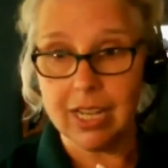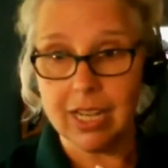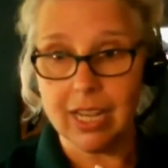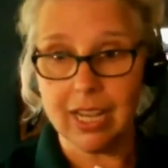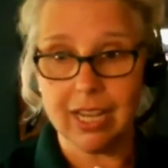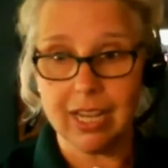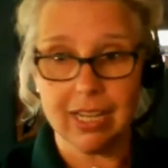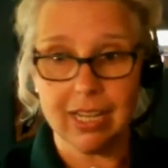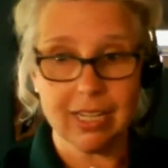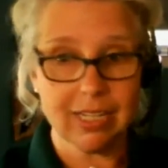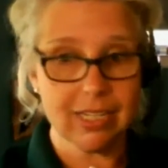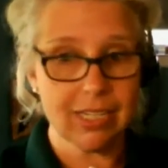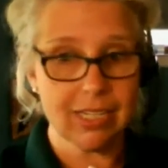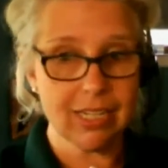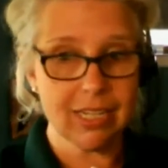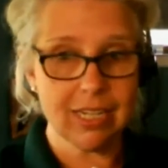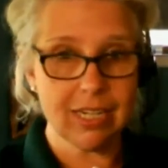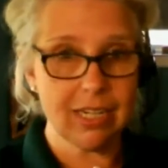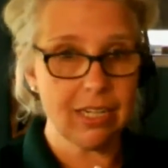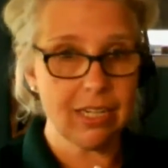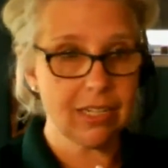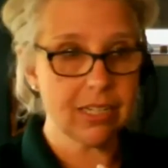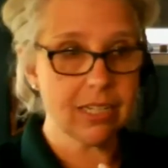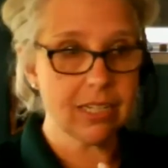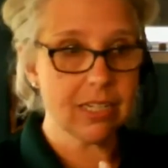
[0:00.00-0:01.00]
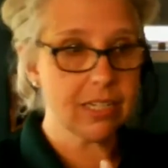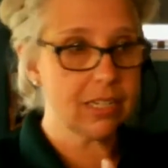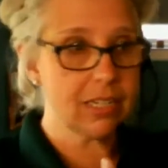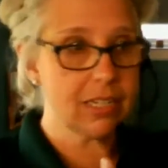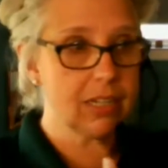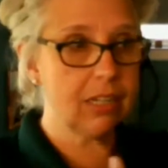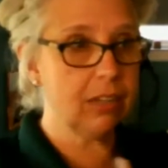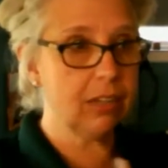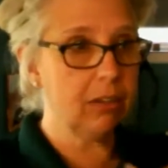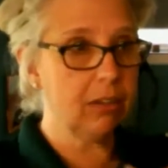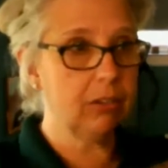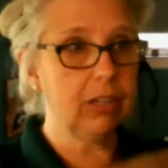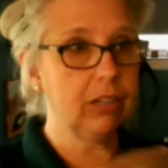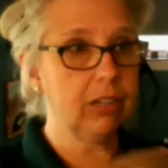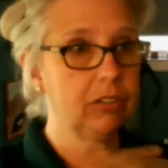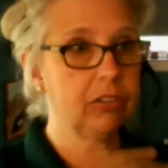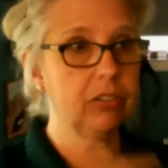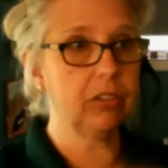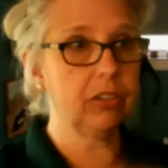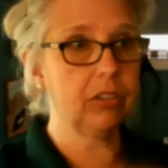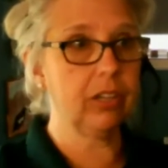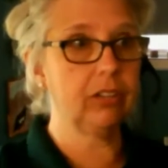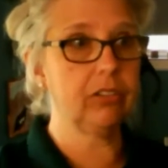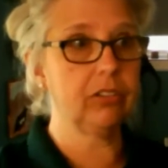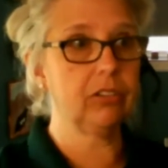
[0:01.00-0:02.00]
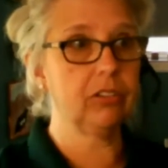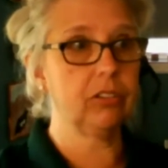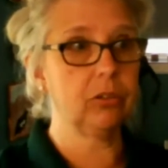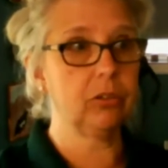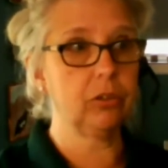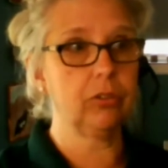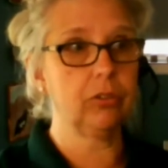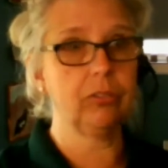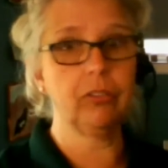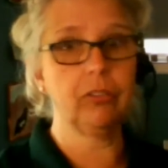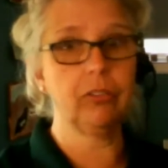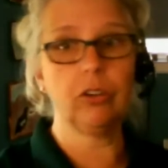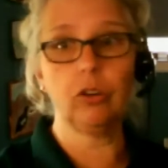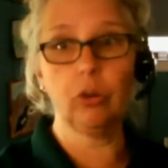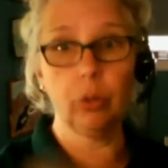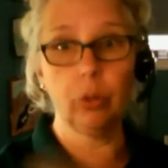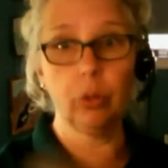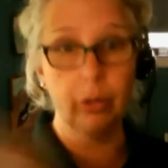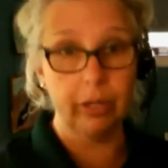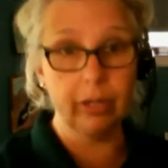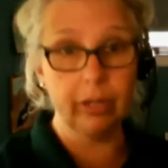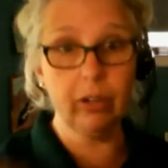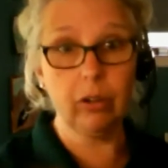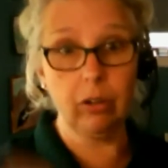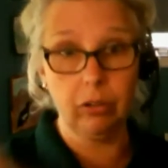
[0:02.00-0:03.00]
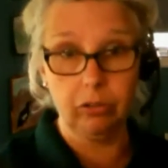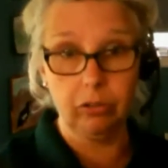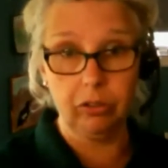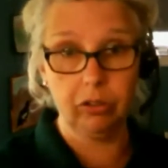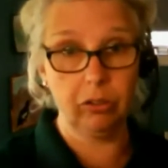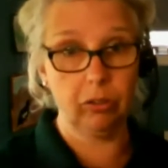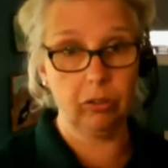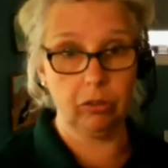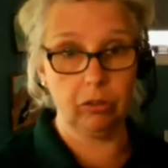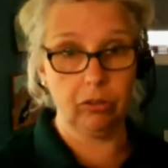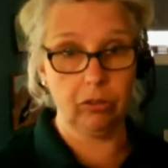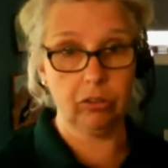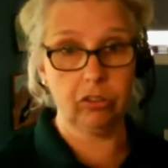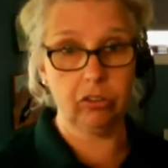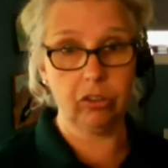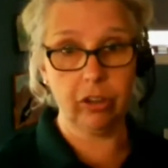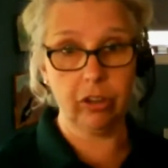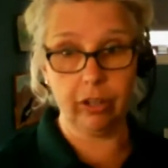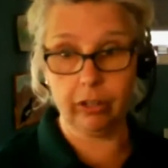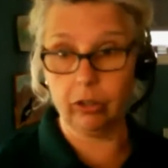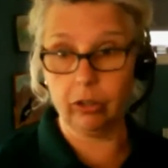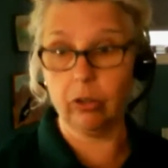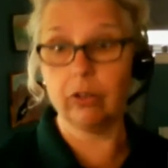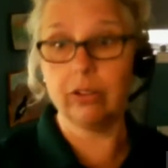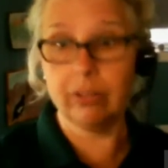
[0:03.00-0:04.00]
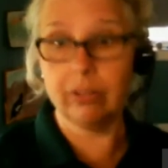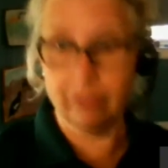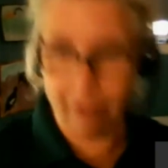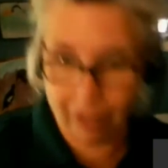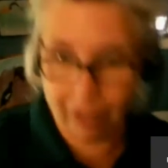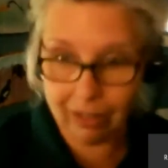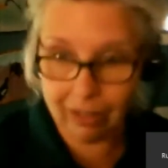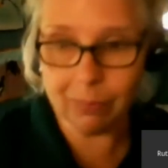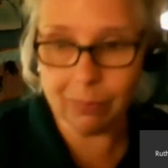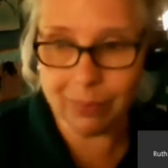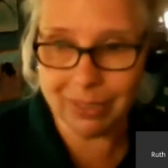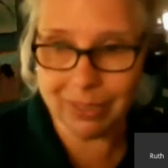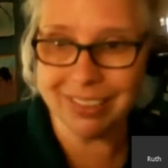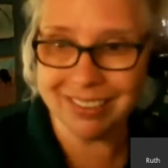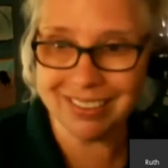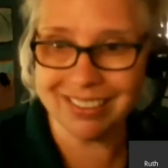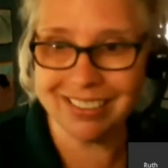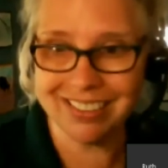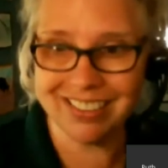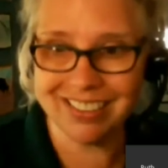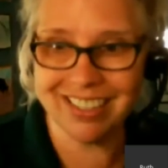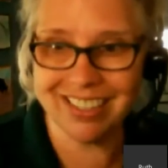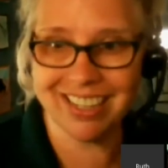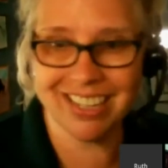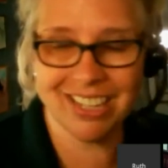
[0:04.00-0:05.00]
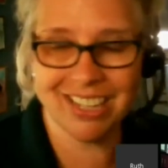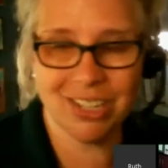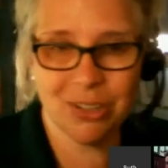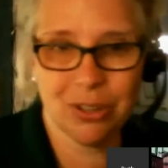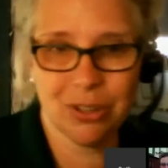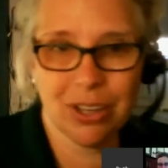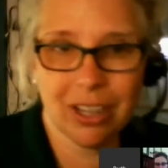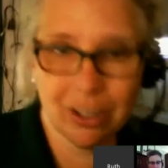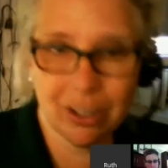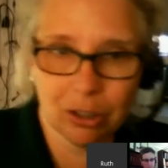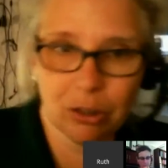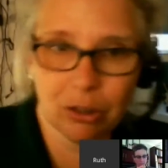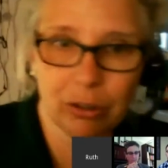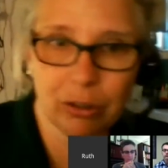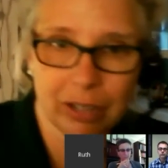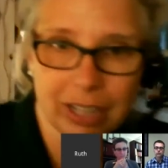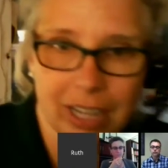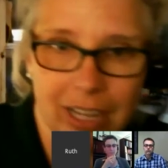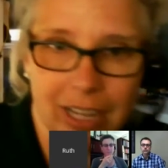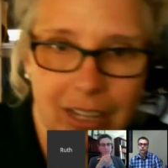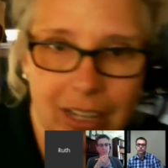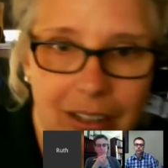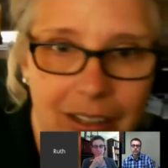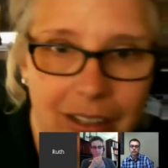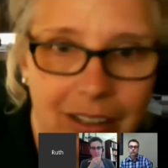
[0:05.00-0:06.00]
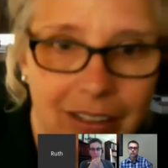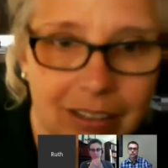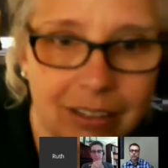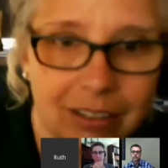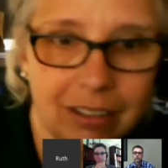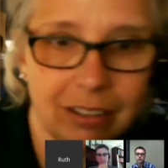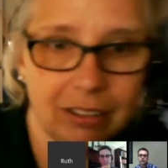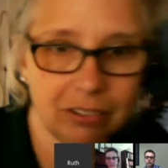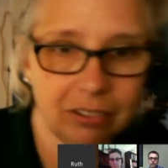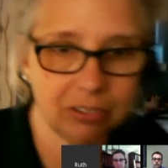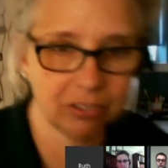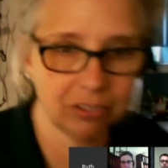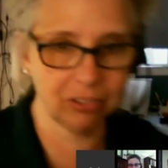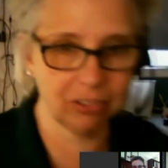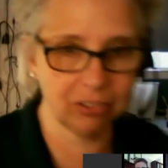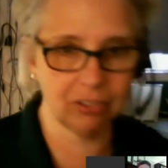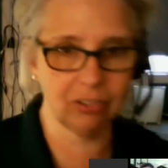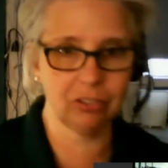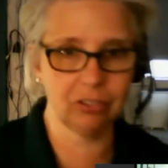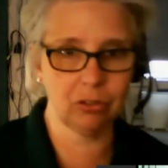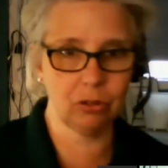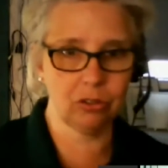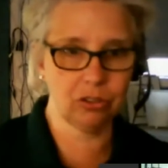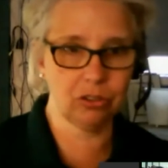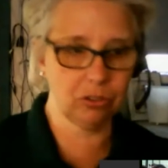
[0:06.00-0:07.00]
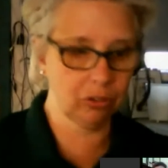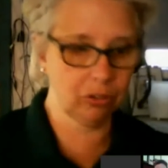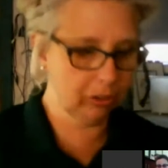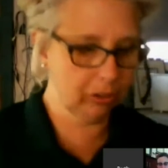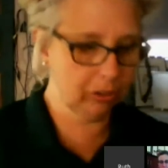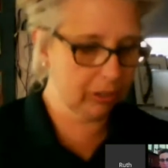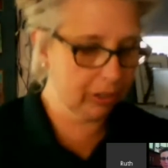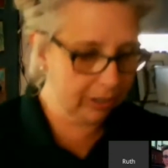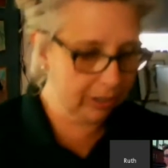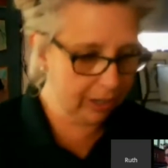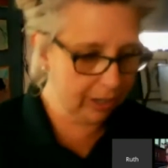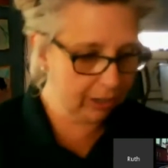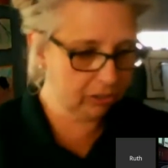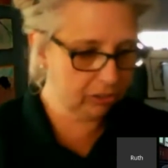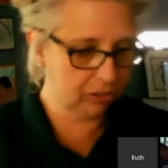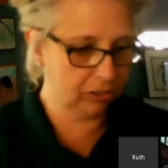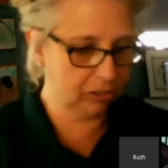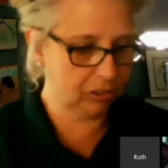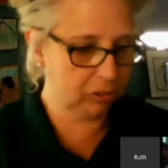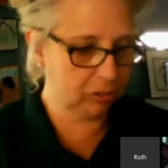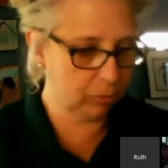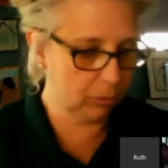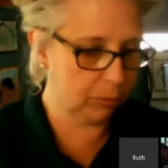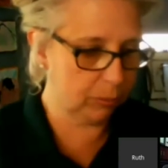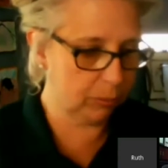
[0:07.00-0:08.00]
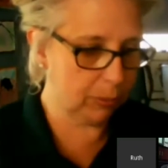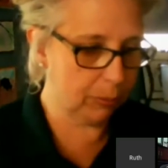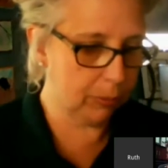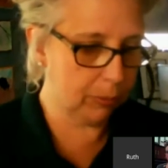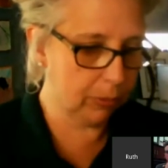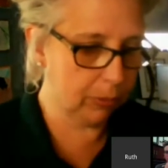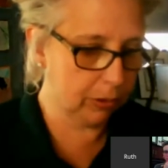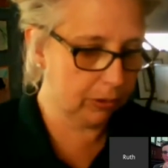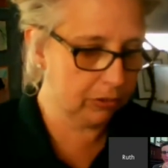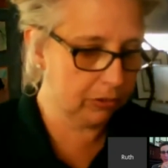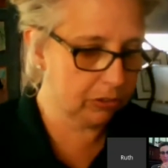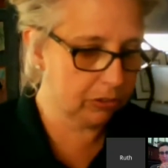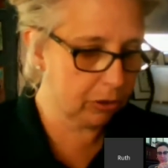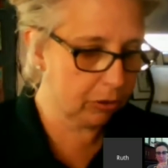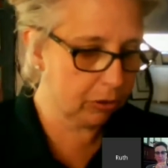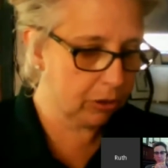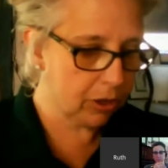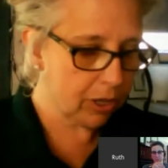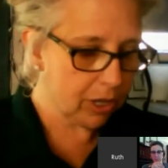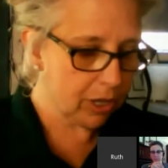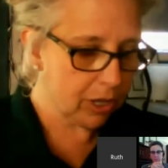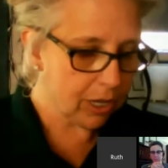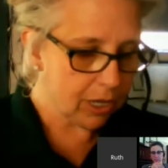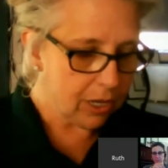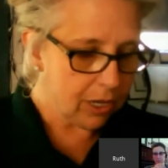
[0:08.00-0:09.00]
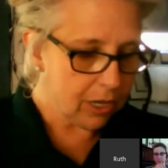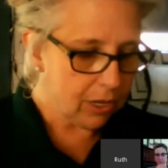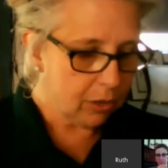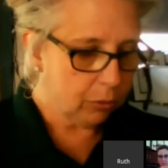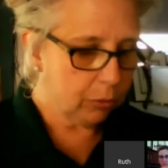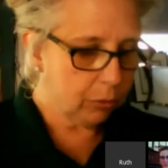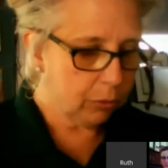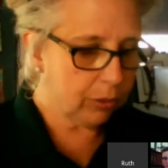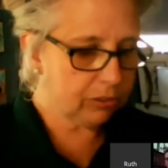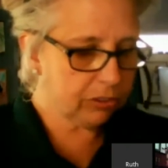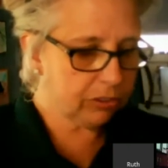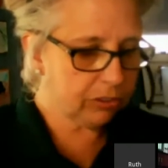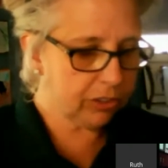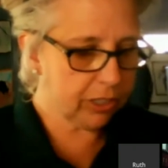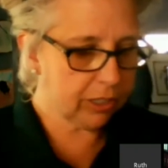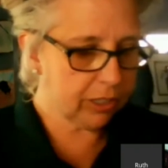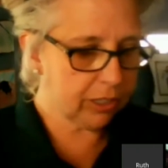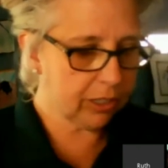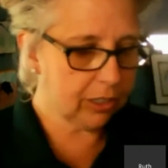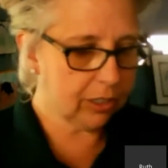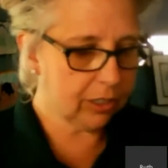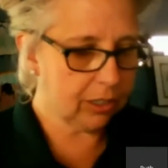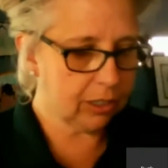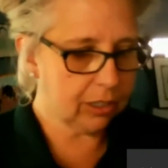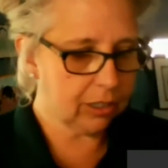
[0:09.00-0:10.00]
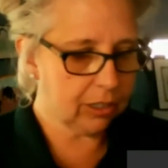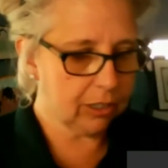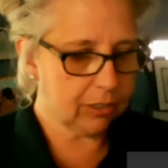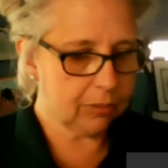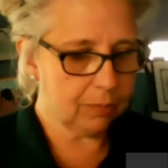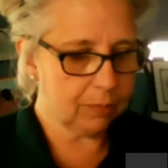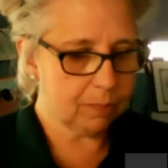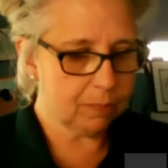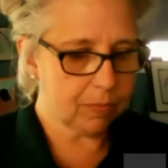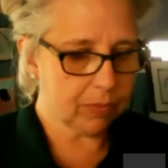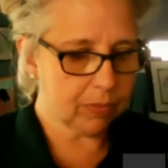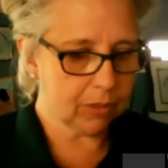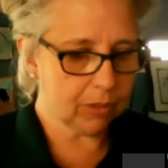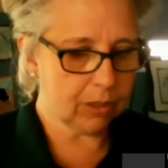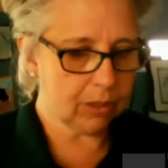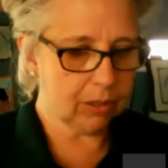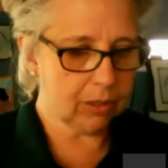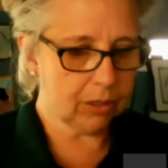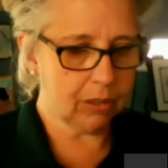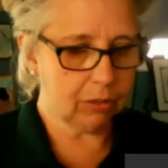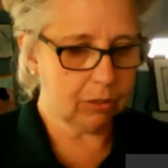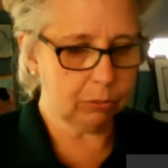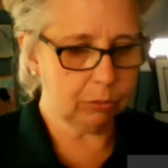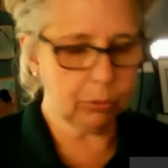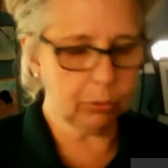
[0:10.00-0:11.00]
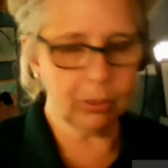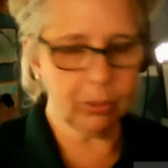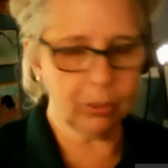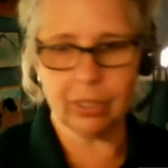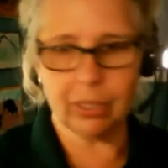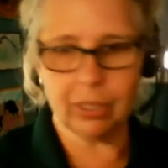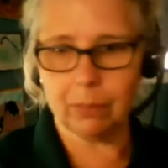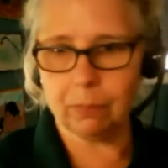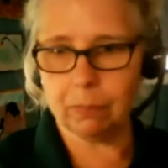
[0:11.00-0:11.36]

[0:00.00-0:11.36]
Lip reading: And it is, it's sort of critical to childhood development that you can create these social connections with people. And so we've seen a really